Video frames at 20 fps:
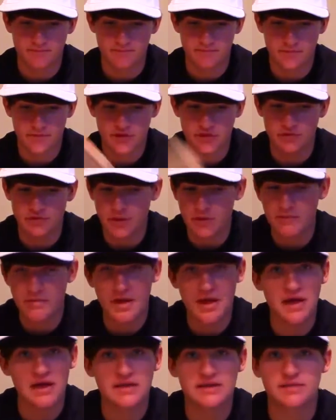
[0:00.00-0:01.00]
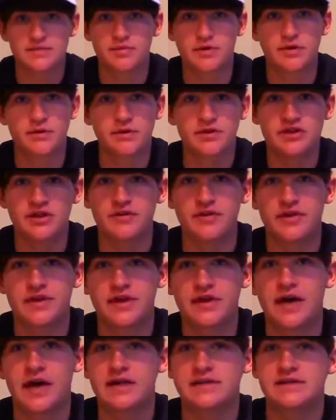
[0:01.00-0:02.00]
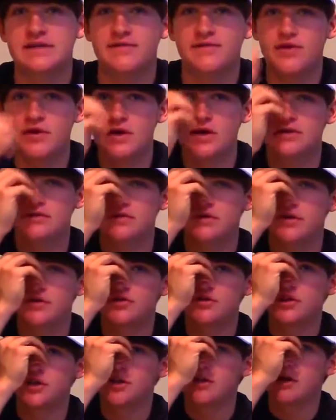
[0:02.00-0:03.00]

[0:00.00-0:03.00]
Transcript: swim baits, pretty much everything, guys. And if you guys want to go check